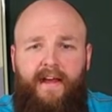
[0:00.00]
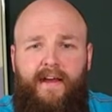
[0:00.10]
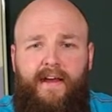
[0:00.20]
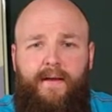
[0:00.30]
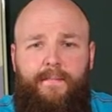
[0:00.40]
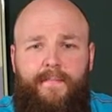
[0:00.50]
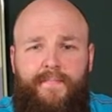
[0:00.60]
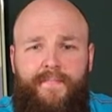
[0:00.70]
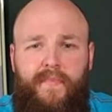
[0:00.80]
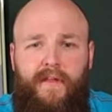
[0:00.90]
Um,
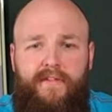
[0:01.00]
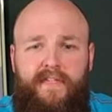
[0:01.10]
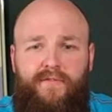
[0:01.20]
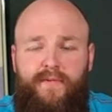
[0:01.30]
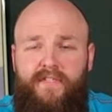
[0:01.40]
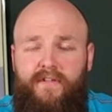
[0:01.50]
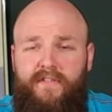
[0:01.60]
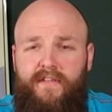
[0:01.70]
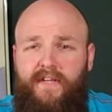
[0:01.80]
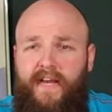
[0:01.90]
this
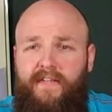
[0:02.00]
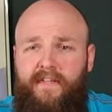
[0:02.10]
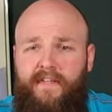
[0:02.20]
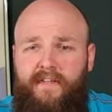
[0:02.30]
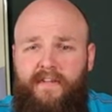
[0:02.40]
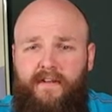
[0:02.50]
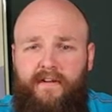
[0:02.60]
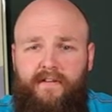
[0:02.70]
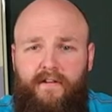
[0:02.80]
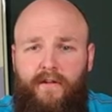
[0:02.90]
results again in
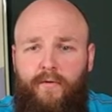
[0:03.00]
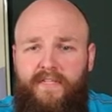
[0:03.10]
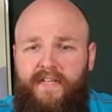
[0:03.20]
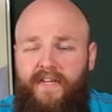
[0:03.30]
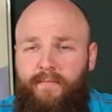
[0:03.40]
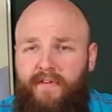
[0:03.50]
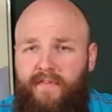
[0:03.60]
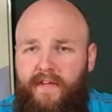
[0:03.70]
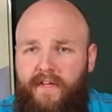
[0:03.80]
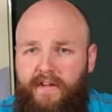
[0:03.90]
uh, the lowest
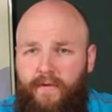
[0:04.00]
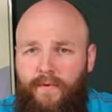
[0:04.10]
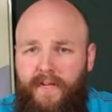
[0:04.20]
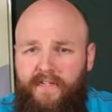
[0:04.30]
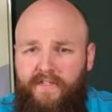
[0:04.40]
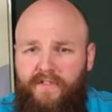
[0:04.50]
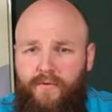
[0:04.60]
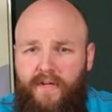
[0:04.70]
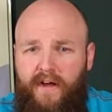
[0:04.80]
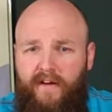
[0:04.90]
ABV in the range,
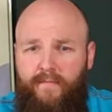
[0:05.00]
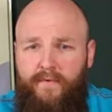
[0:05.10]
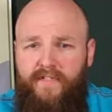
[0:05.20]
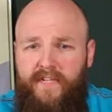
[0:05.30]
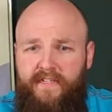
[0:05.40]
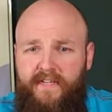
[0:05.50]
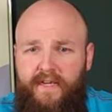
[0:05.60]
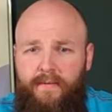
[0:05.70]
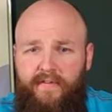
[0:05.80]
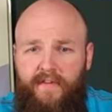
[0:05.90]
2.5%
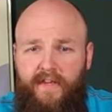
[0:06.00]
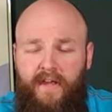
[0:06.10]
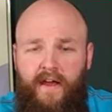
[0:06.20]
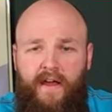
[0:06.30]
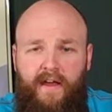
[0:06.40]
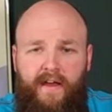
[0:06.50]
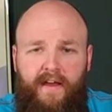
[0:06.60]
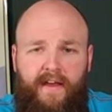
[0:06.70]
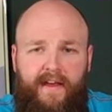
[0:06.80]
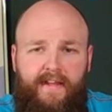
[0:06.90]
ABV,
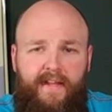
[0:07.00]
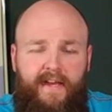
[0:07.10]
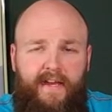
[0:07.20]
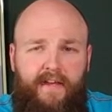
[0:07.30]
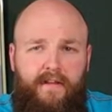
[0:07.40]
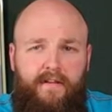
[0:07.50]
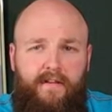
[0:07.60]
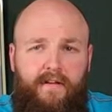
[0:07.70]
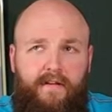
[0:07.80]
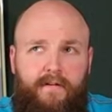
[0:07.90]
and a,
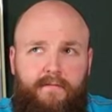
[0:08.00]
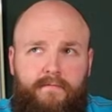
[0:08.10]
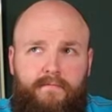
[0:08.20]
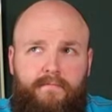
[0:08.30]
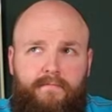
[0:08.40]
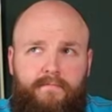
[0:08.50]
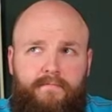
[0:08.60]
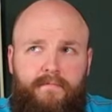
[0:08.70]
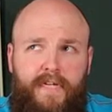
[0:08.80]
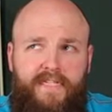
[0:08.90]
uh,
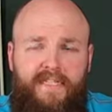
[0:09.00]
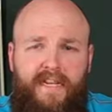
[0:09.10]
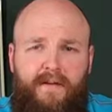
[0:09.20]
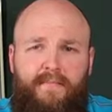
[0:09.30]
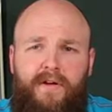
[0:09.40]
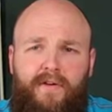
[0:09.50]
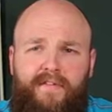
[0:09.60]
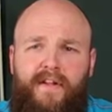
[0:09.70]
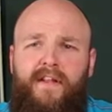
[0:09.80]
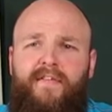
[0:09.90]
let's say, a beer
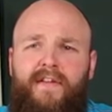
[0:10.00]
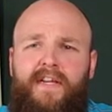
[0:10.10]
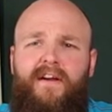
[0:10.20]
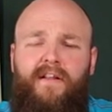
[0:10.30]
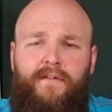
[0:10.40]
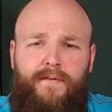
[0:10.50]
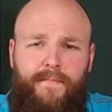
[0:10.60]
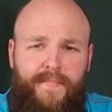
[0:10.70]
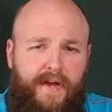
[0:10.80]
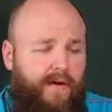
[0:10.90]
of a lovely color.
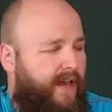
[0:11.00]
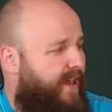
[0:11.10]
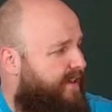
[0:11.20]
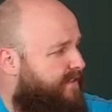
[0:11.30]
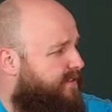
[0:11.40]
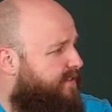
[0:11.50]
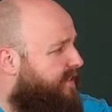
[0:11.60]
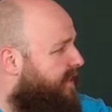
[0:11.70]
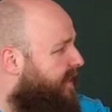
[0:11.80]
Now, I haven't